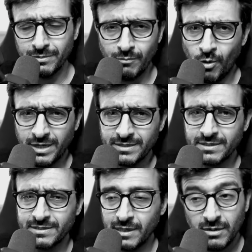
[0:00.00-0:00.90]
why is it
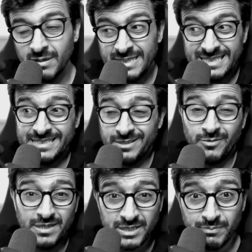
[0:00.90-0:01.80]
slow?
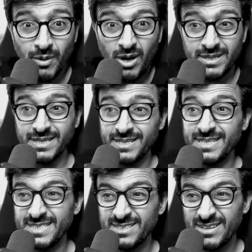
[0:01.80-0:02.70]
Well, it's blocking.
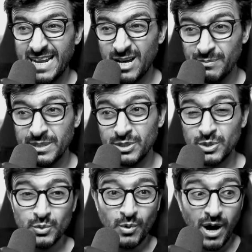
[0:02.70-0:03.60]
It's not allowing me to
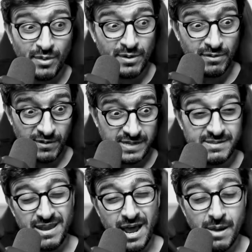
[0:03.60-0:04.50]
do other things that
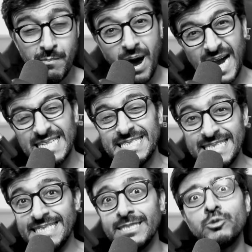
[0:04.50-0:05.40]
I might
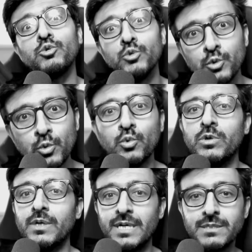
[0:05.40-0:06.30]
need to do
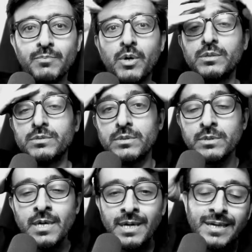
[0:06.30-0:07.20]
as a process.
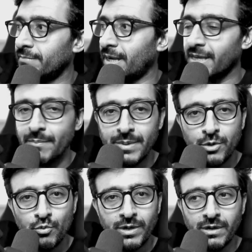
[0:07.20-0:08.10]
I can be
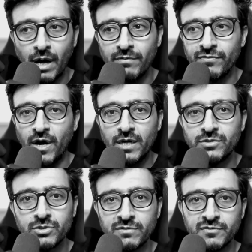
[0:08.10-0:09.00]
doing tons
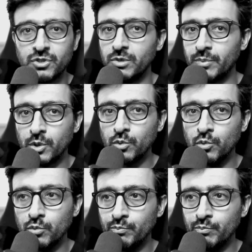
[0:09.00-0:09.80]
of CPU